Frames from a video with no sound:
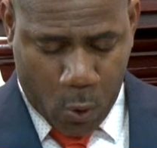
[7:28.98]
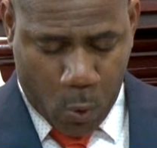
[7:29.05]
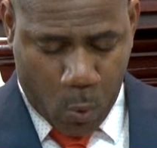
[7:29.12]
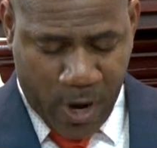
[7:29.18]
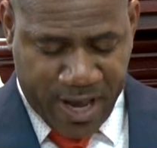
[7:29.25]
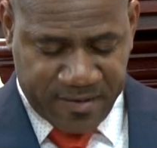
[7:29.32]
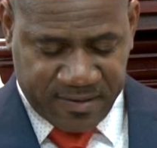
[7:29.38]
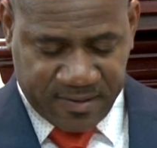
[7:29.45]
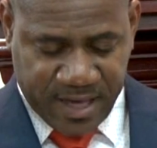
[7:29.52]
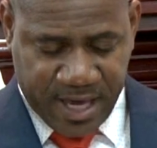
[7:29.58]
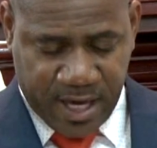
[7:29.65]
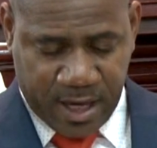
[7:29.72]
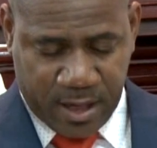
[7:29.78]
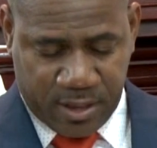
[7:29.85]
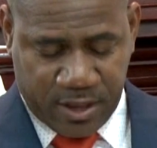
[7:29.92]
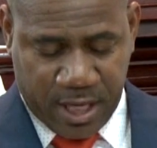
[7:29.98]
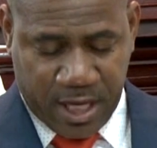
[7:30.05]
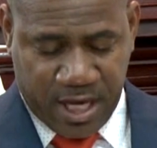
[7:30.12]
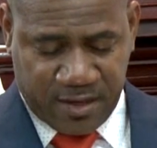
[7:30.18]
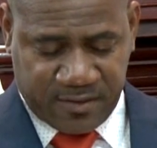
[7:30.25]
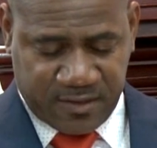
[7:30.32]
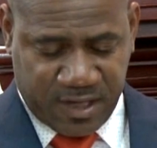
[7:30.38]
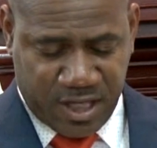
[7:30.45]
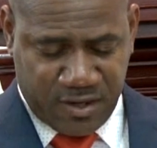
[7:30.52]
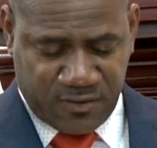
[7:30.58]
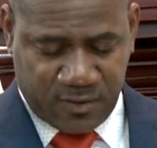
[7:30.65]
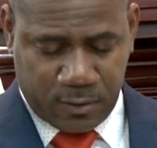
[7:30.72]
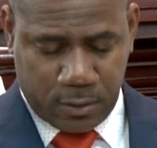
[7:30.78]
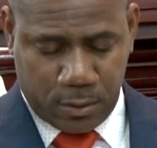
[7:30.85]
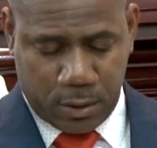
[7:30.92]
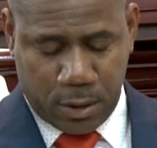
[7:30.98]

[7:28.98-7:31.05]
Wednesday, the 18th,